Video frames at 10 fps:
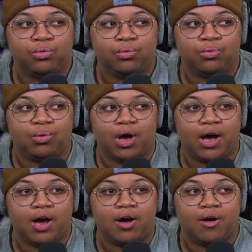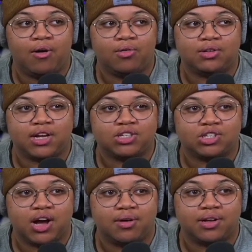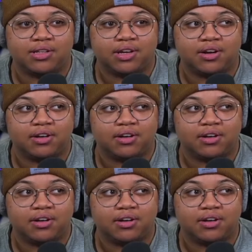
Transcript: Wow, that shot right there.